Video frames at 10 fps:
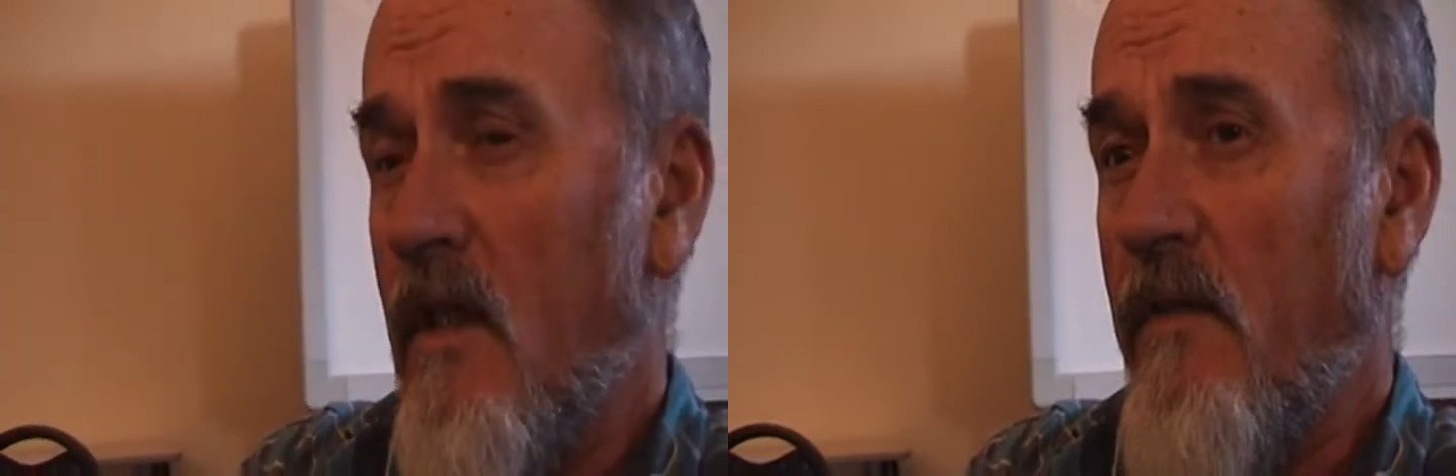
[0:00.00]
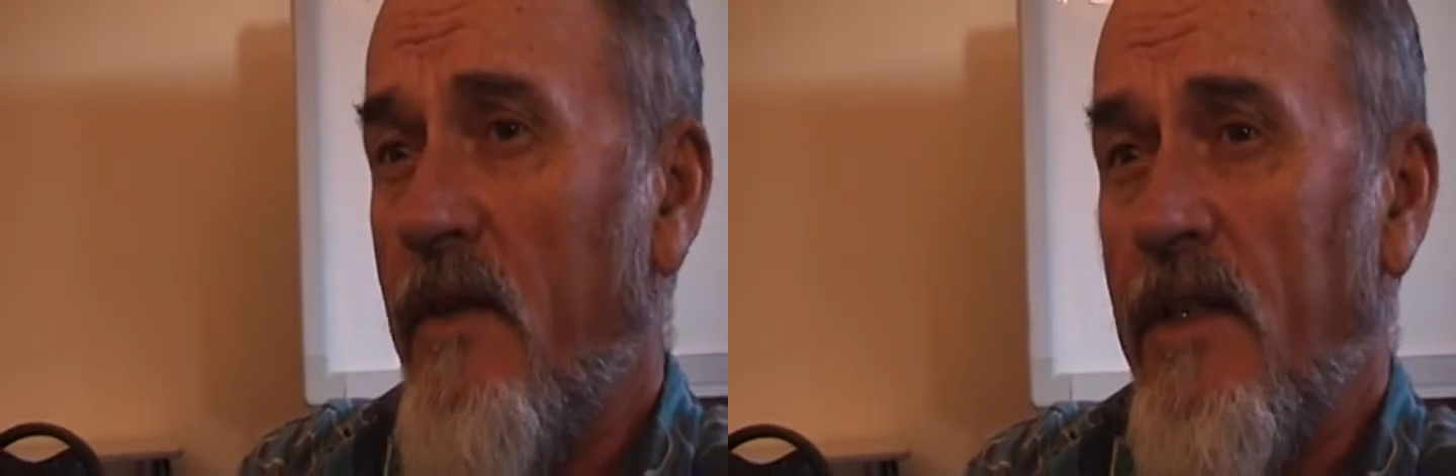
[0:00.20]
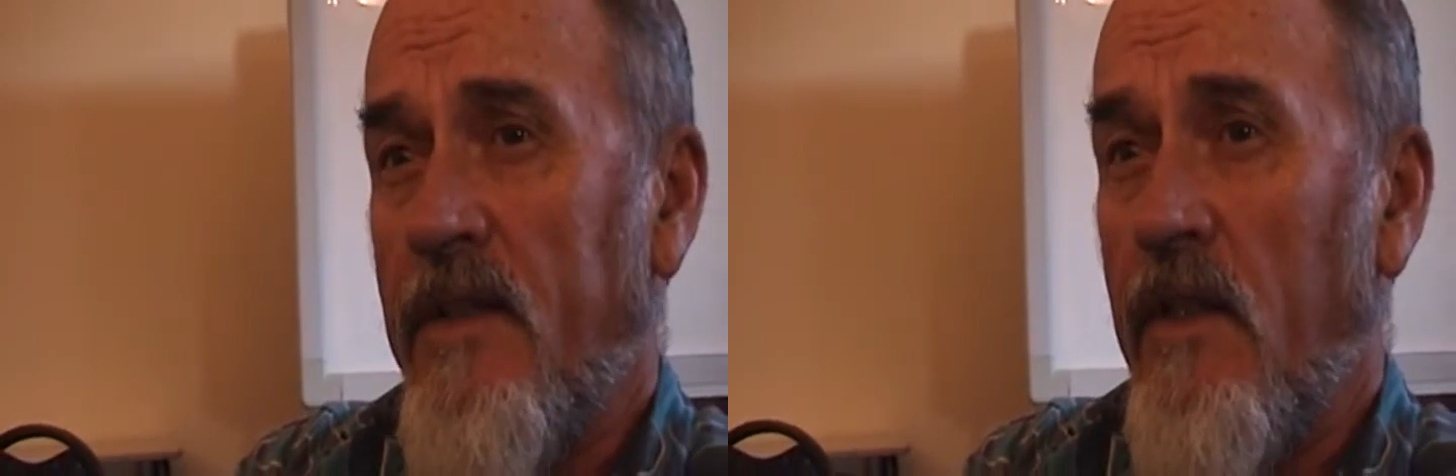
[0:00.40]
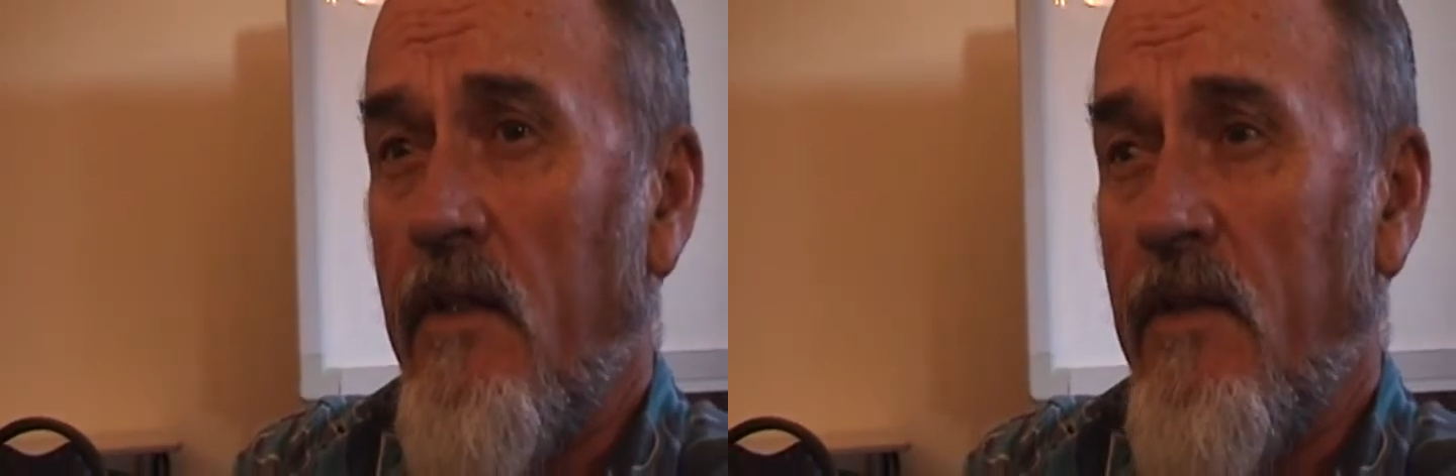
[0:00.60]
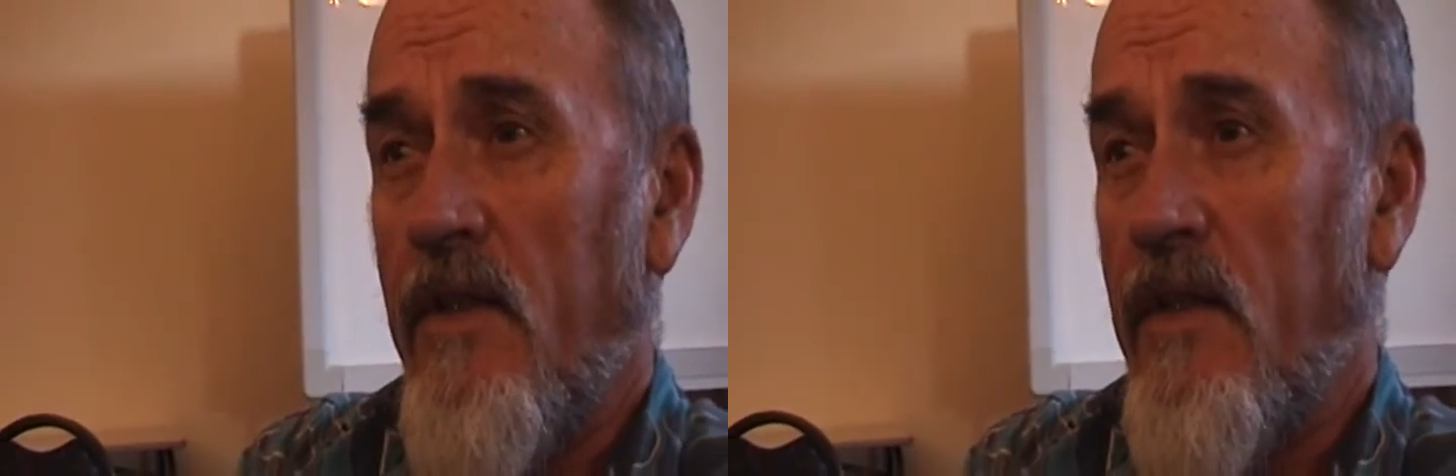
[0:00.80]
the vested
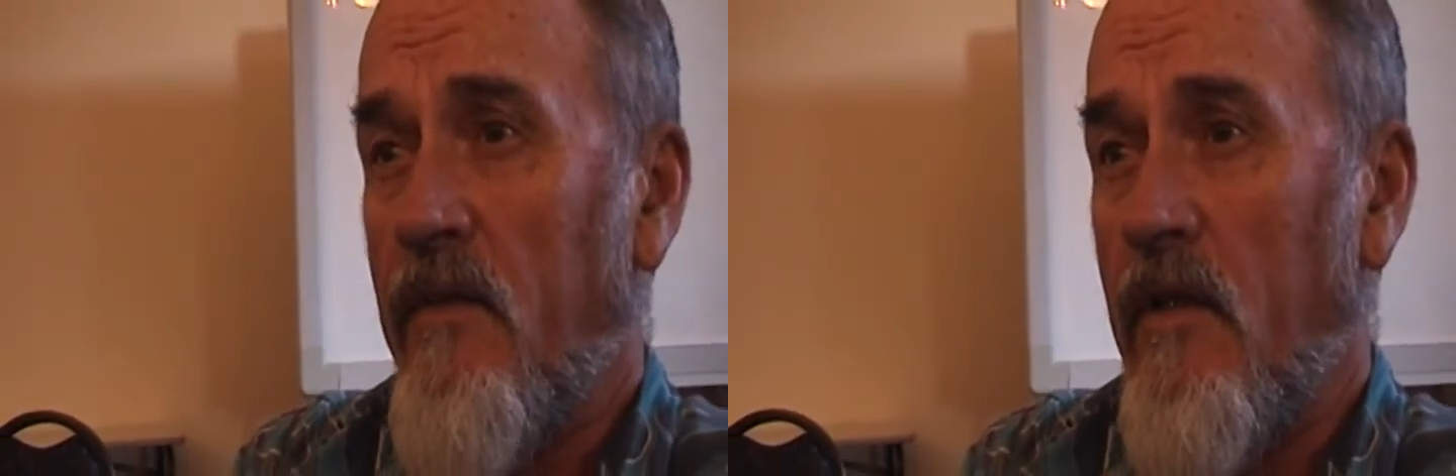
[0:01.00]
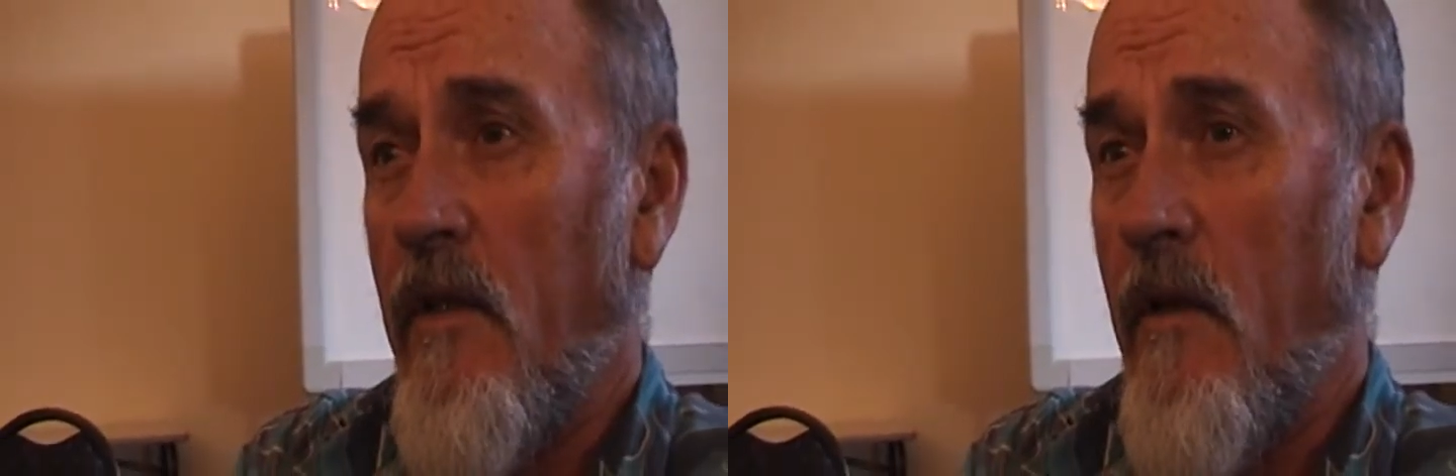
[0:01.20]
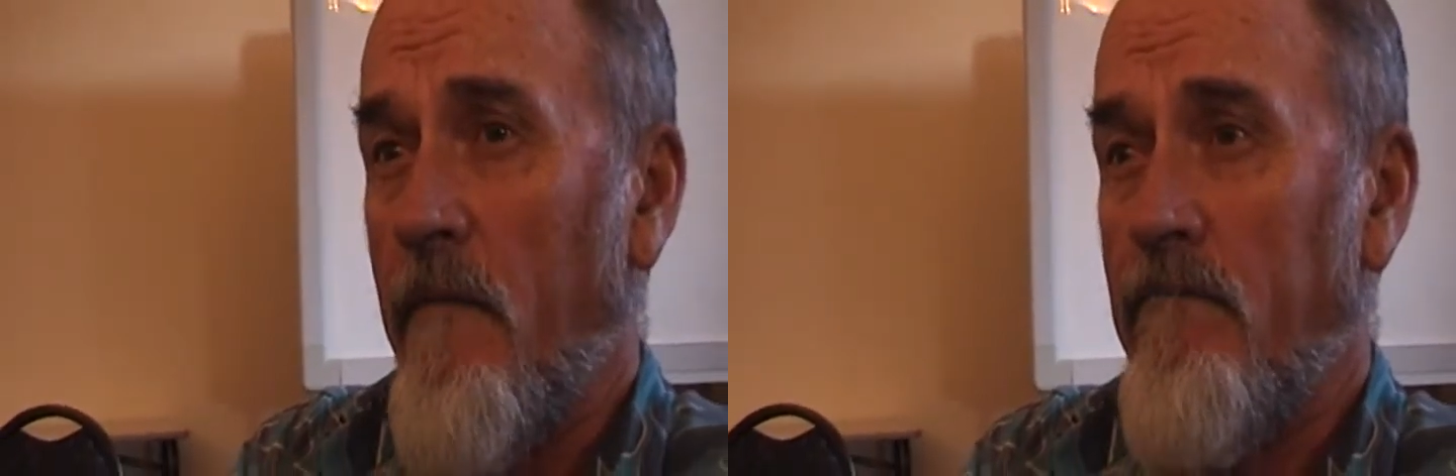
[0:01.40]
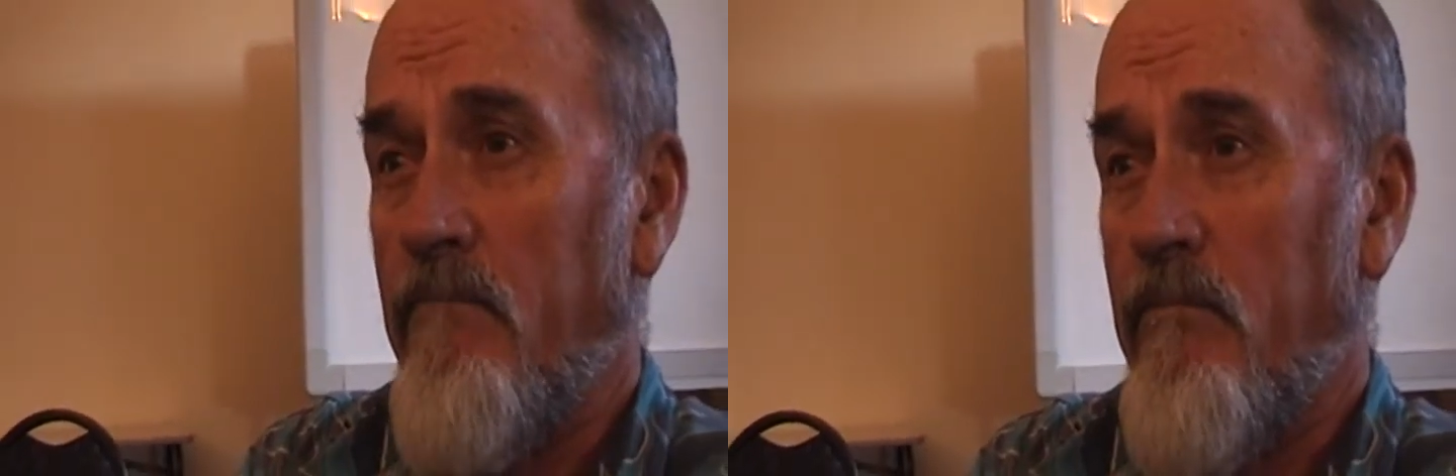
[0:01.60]
interests of the um,